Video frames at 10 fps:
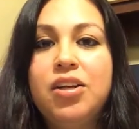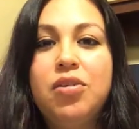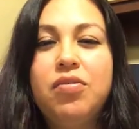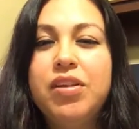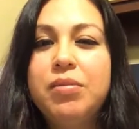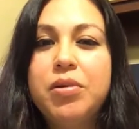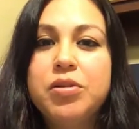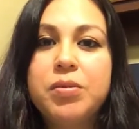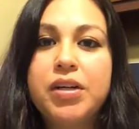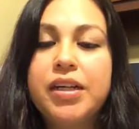for the
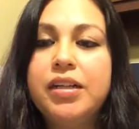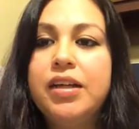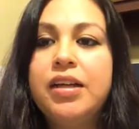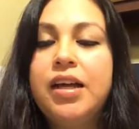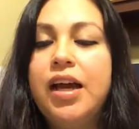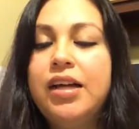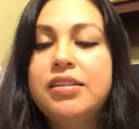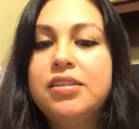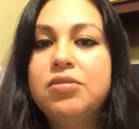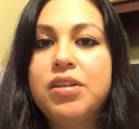most part, it
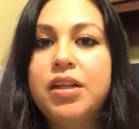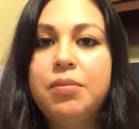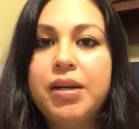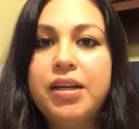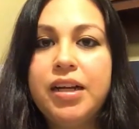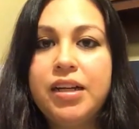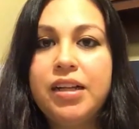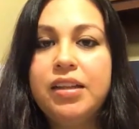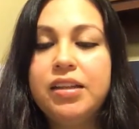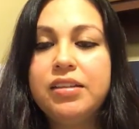hasn't really been
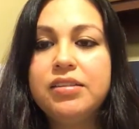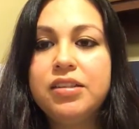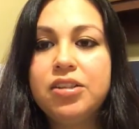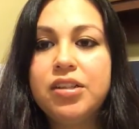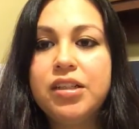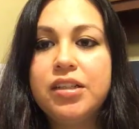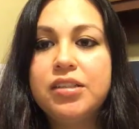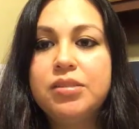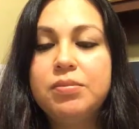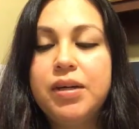anything
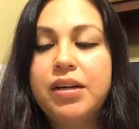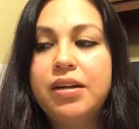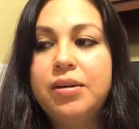serious, but